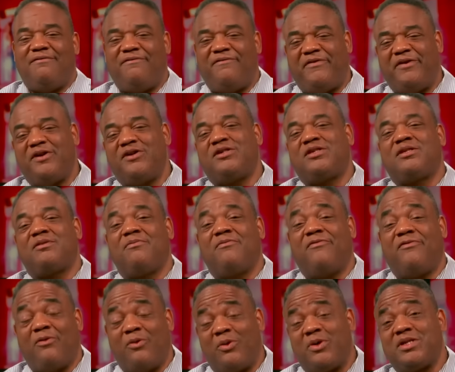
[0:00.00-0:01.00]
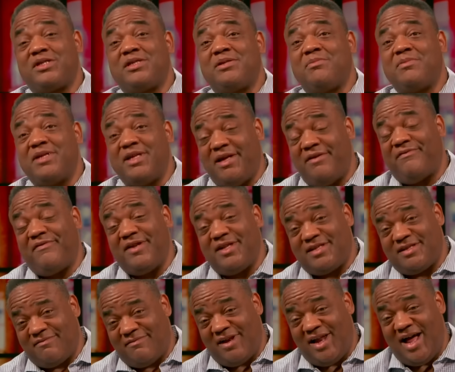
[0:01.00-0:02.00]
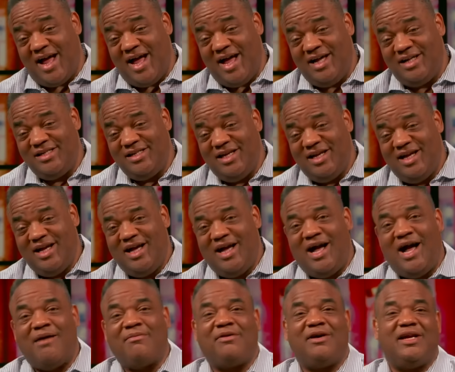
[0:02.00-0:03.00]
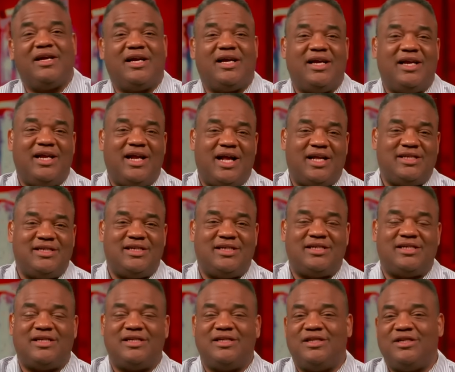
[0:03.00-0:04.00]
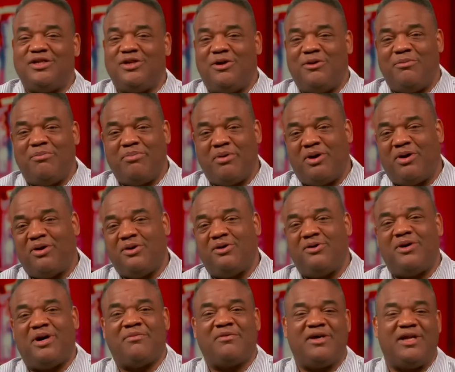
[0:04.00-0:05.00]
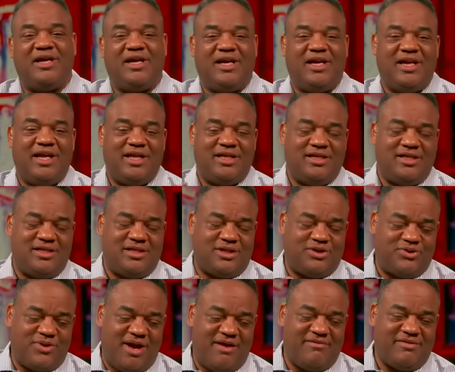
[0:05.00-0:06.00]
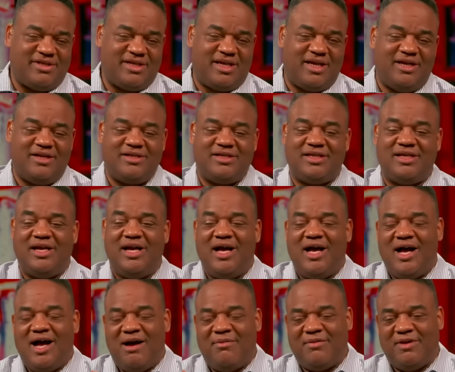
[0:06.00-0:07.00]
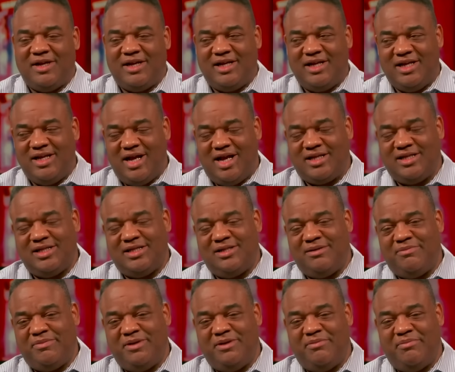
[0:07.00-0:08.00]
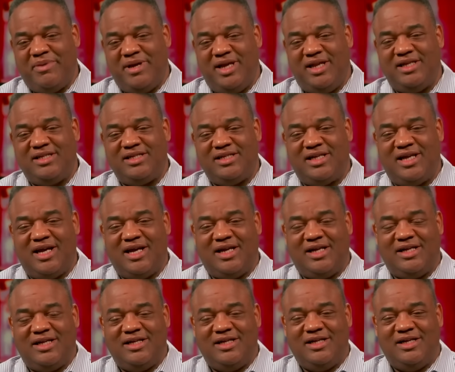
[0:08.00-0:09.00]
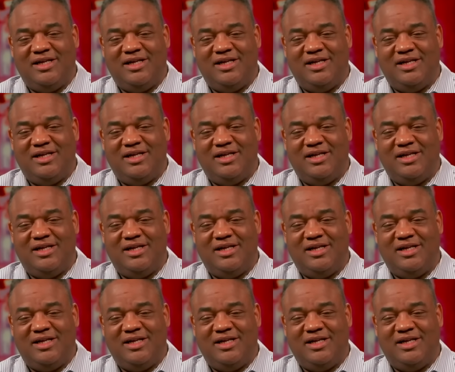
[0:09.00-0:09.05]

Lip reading: fearsome foursome defensive line. I'm going to connect it to Joe Burrow. I'm going to connect it to Travis Kelce. I'm going to connect it to Bill Belichick.